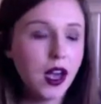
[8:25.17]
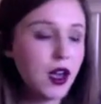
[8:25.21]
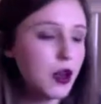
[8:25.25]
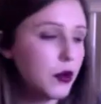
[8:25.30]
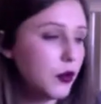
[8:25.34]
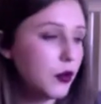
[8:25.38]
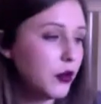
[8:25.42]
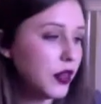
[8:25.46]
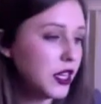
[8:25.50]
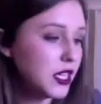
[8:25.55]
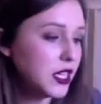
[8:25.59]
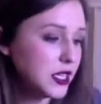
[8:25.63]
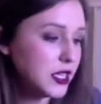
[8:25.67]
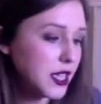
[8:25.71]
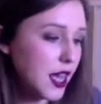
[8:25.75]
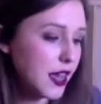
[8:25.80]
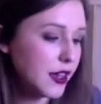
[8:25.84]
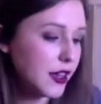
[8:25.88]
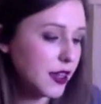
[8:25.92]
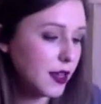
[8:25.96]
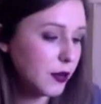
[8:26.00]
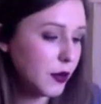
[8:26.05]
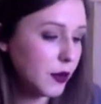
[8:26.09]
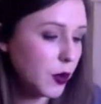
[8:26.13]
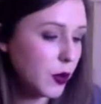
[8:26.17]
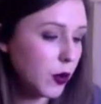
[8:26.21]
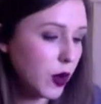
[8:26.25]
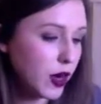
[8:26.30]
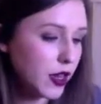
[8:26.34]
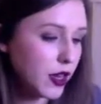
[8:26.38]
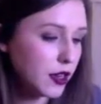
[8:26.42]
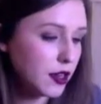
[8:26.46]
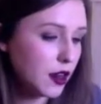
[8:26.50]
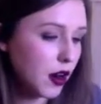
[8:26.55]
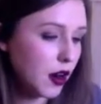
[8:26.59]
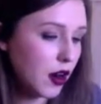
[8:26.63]
We decided that we wanted
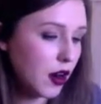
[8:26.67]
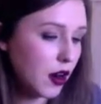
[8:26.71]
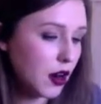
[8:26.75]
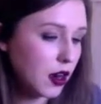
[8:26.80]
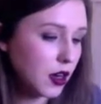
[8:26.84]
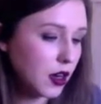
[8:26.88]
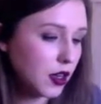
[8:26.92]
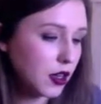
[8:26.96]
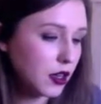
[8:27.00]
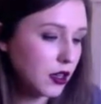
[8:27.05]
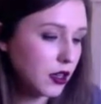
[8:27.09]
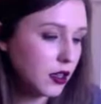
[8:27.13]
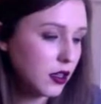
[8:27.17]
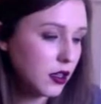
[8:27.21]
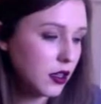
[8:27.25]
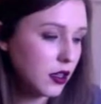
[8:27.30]
our